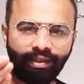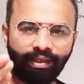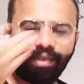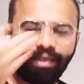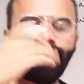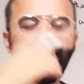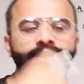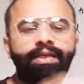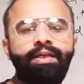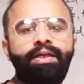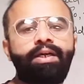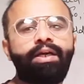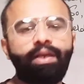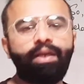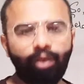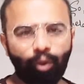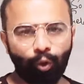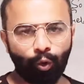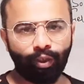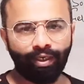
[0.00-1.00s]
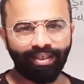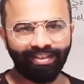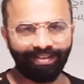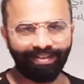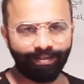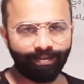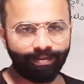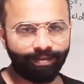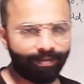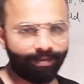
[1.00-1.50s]
the low
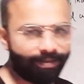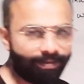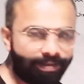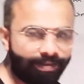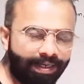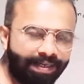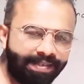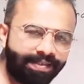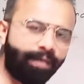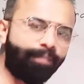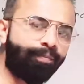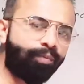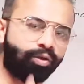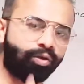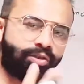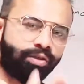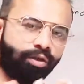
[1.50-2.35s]
resistance, say suppose